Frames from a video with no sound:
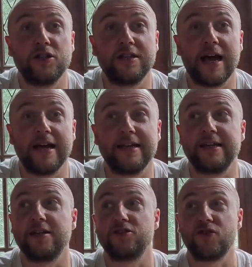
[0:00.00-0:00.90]

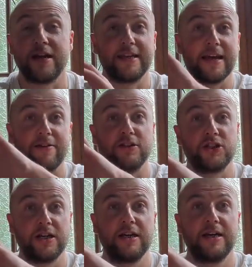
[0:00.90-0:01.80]
dining train
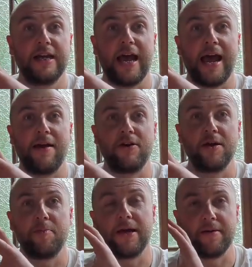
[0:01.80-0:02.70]
carriage area
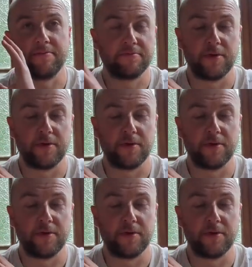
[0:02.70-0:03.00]
bit.